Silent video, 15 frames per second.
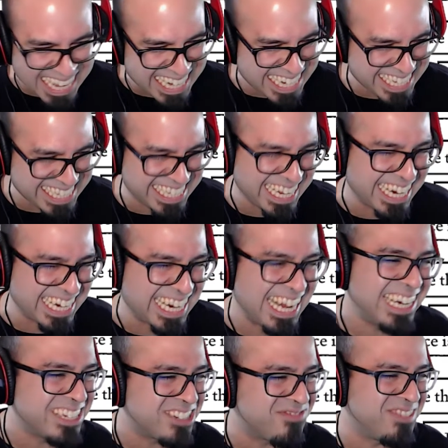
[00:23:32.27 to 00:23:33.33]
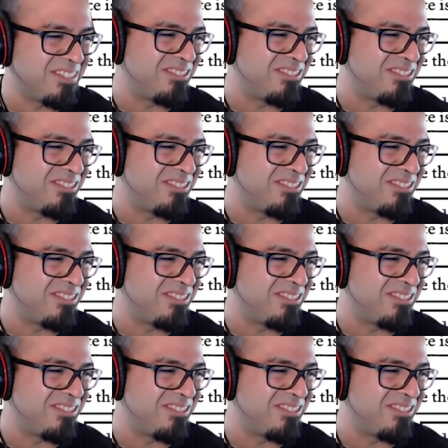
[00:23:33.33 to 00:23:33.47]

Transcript: Because I got his